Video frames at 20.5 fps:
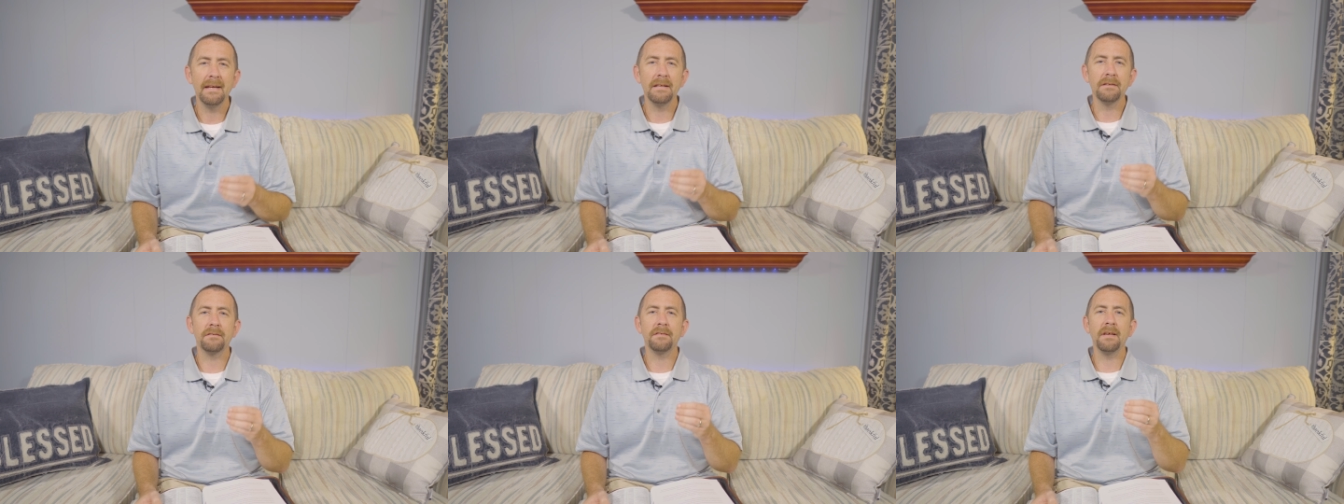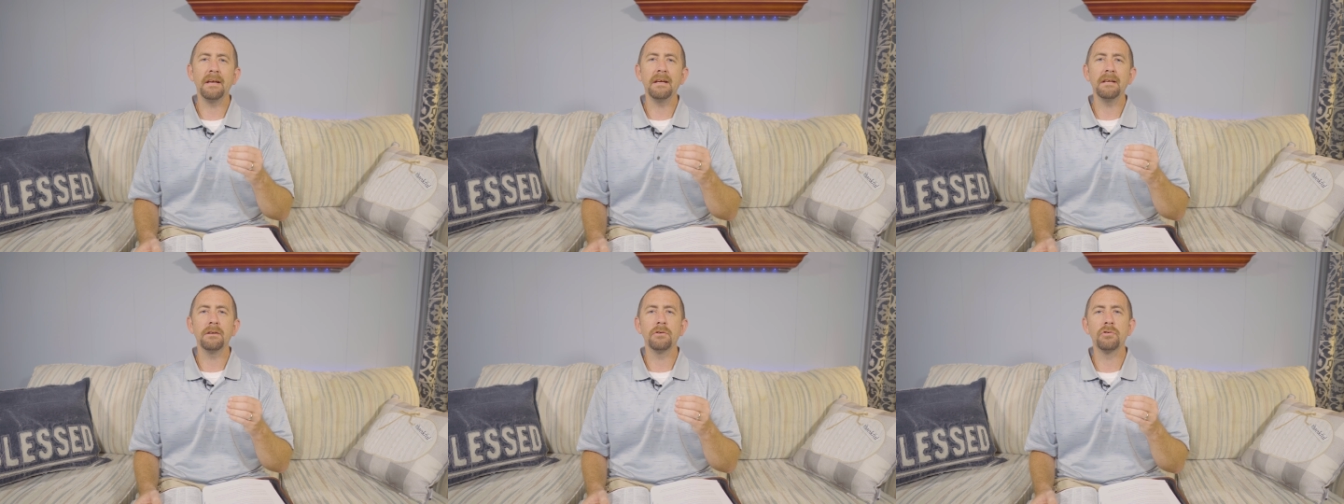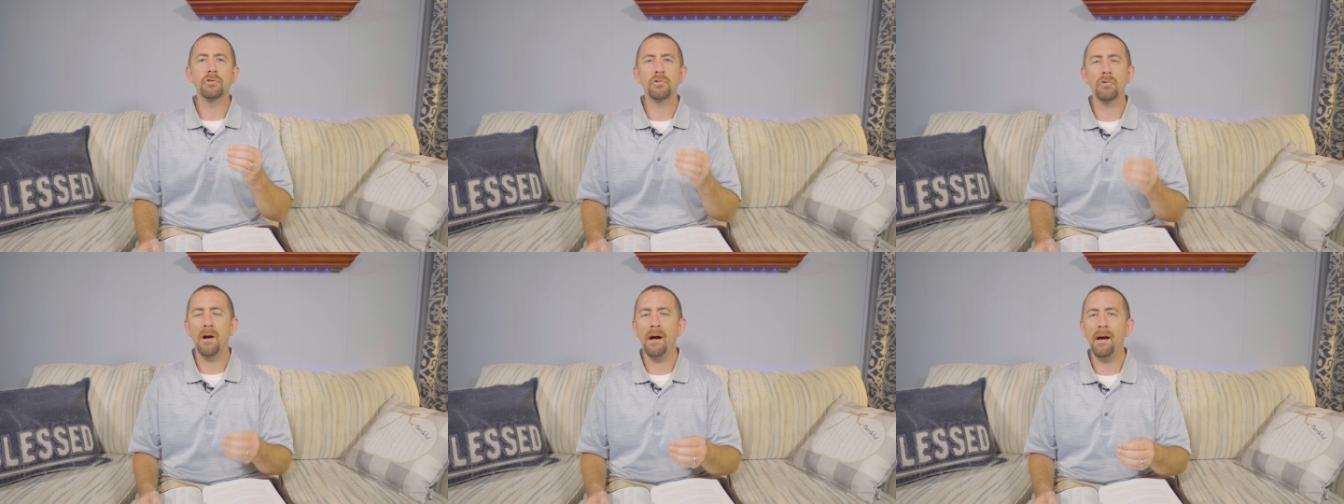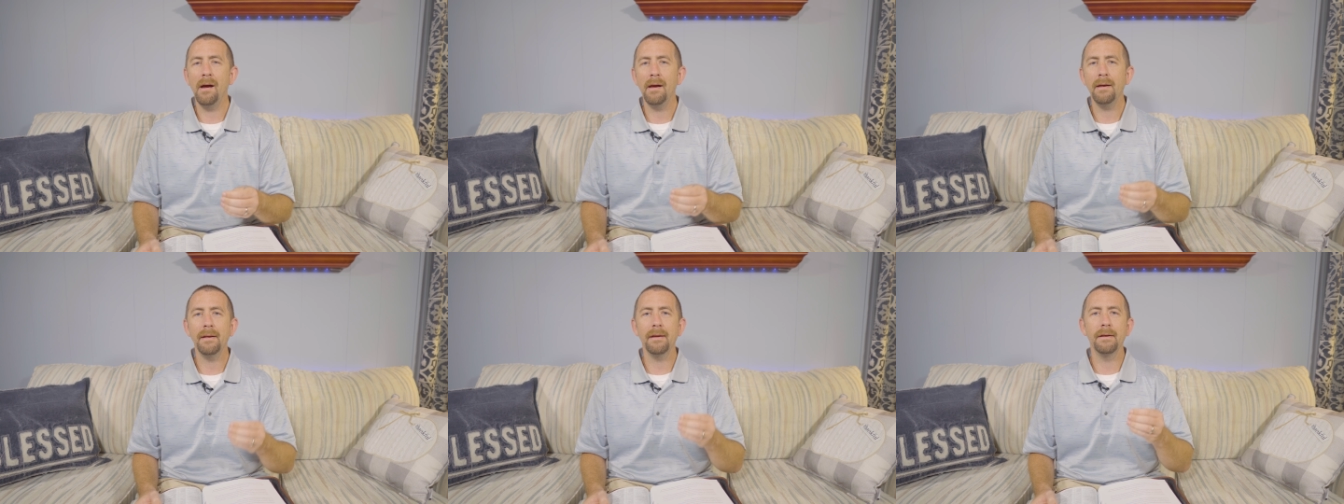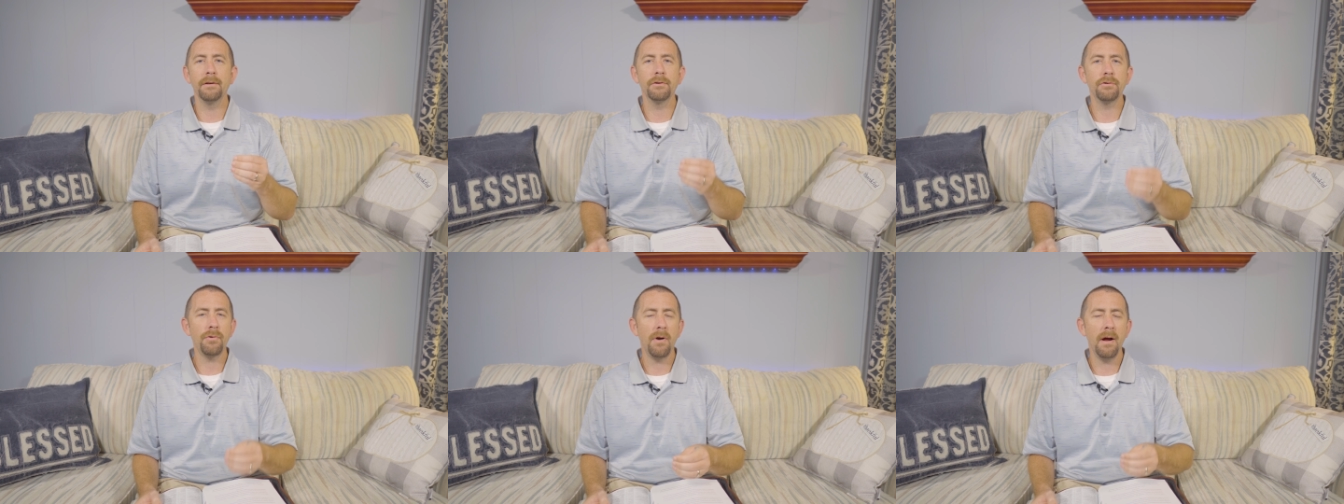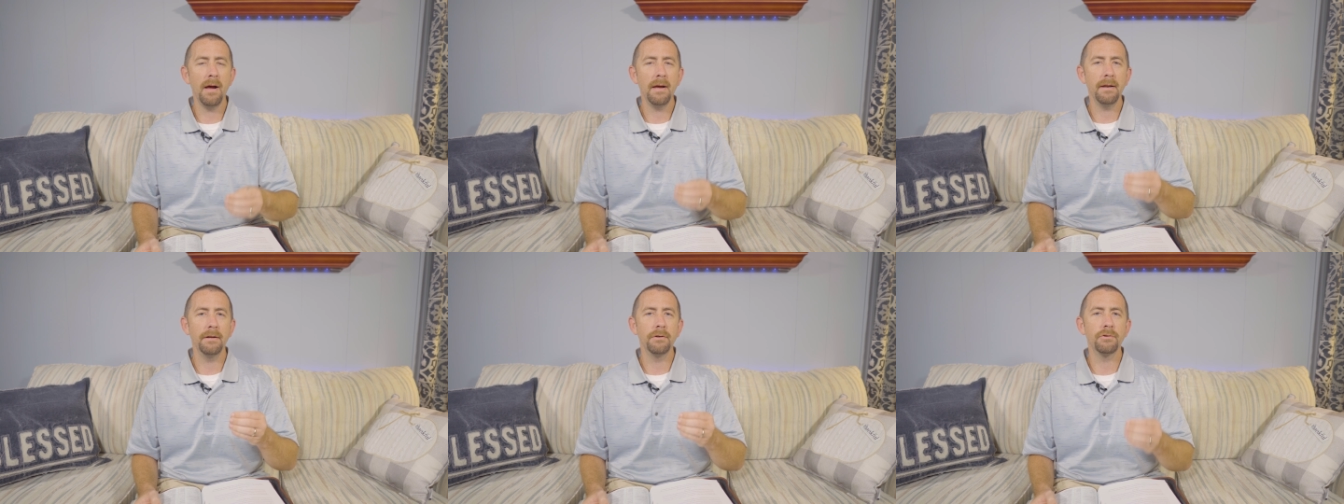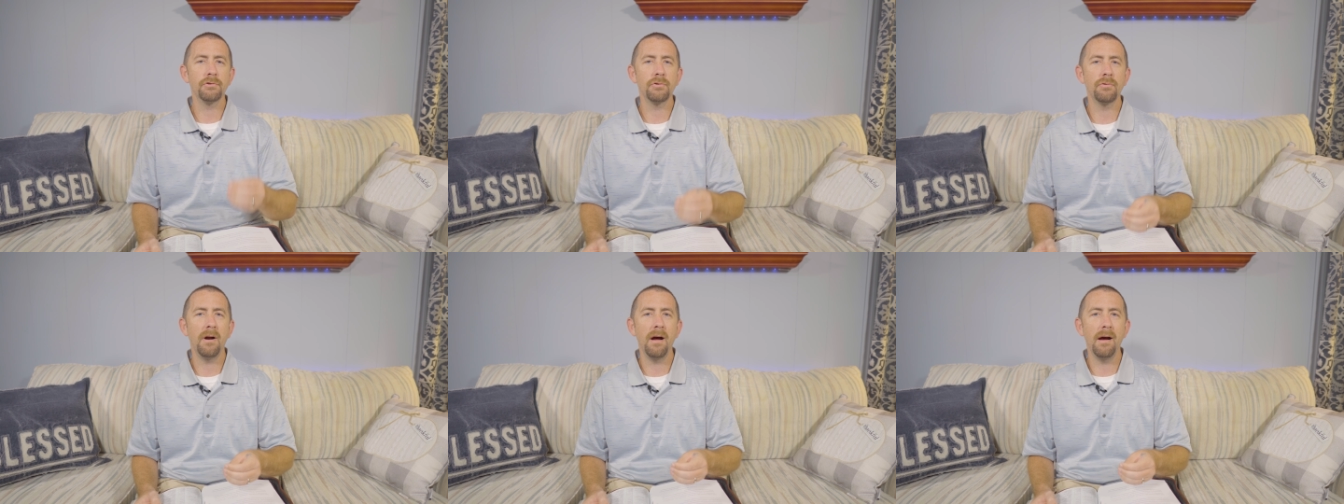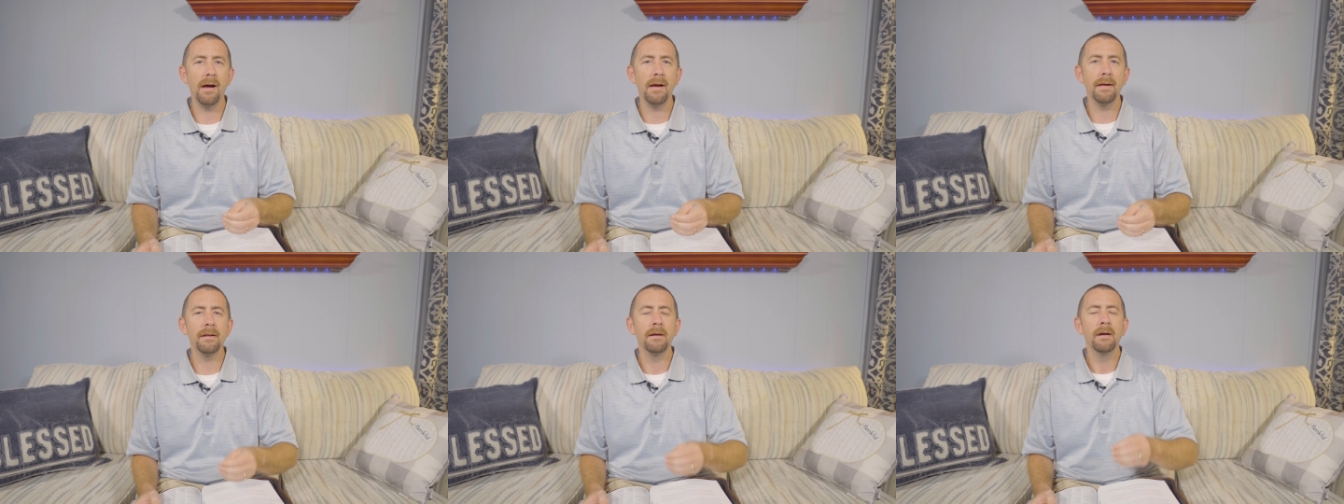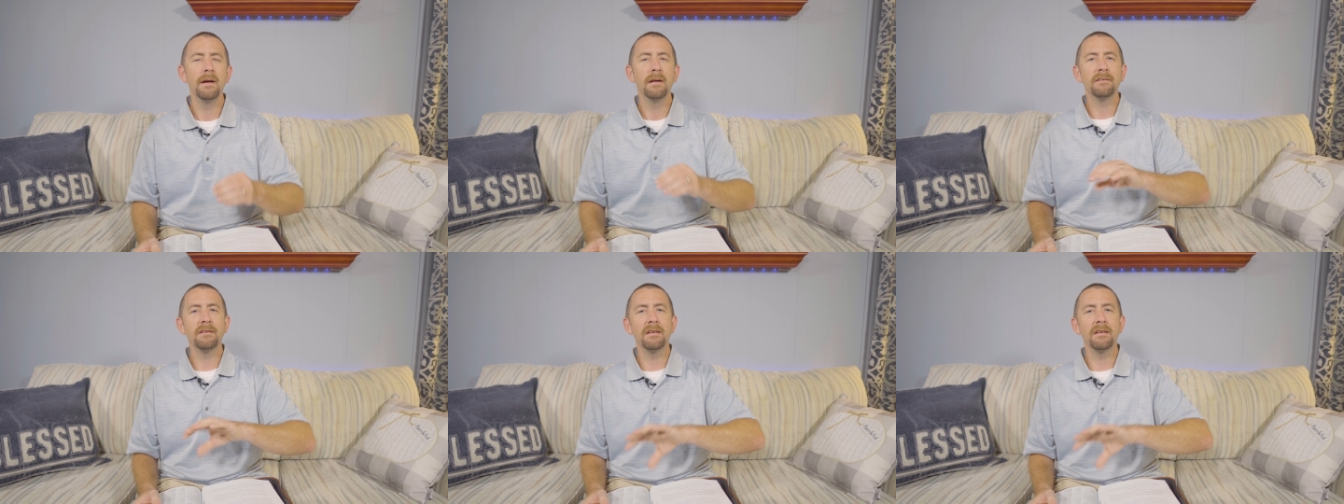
and Satan tried and tried and tried